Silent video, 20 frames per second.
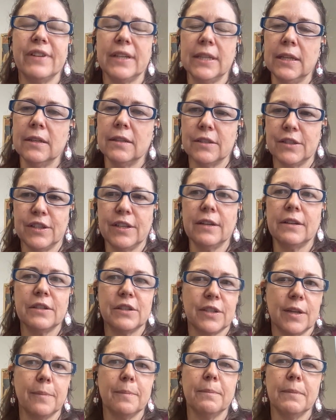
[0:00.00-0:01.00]
annealers, there are
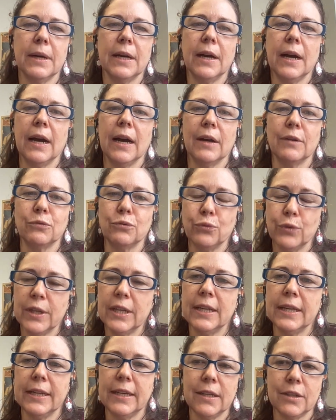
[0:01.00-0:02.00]
some uh,
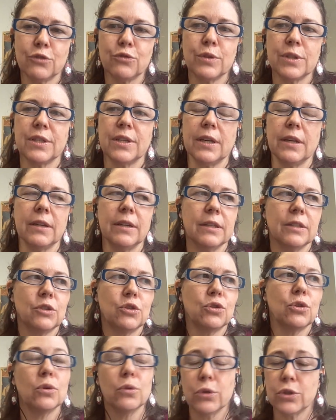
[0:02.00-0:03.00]
really interesting
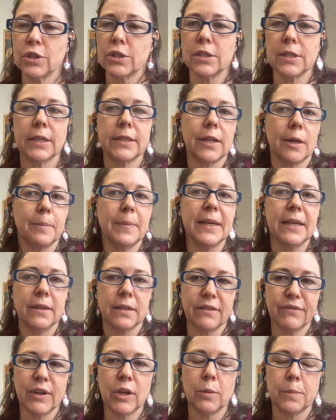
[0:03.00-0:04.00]
solutions that are being
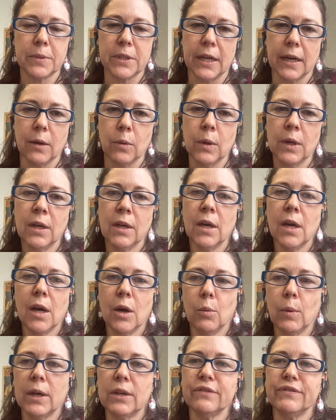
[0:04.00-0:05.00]
developed now.
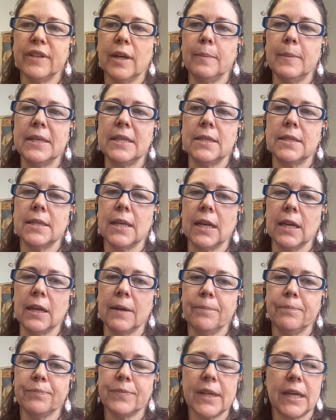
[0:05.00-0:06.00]
One of them is the,
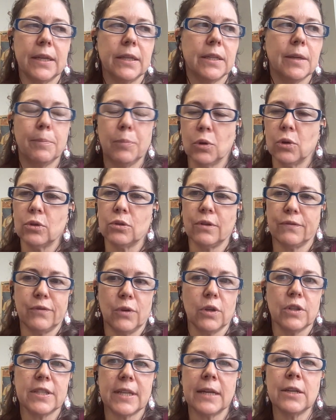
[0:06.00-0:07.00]
in the port of
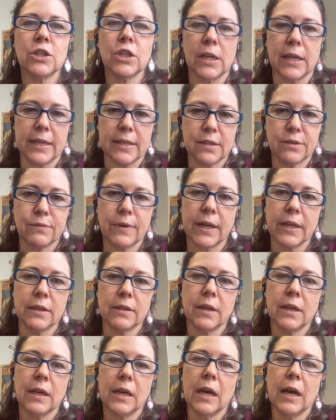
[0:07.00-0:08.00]
Los Angeles, right?
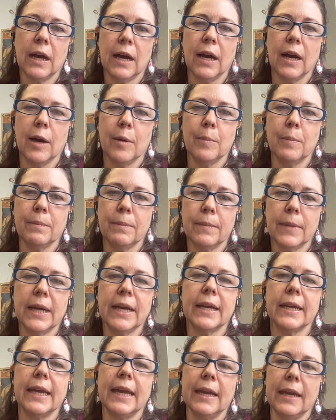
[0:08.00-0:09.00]
Mm-hmm. um,
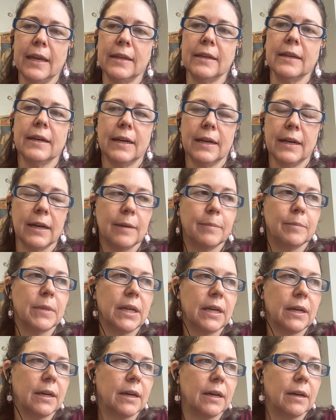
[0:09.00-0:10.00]
again, um,
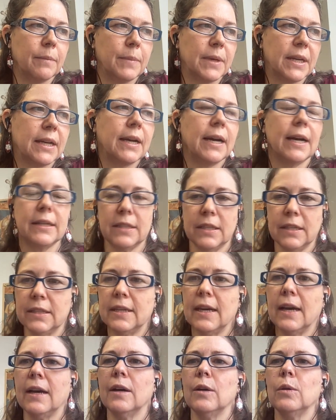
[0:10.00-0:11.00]
um, cutting
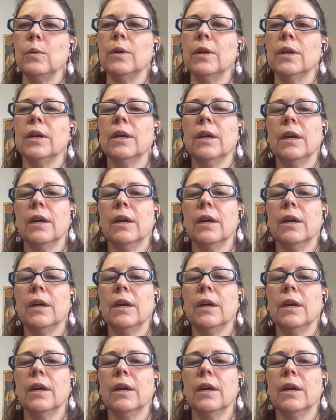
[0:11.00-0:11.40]
down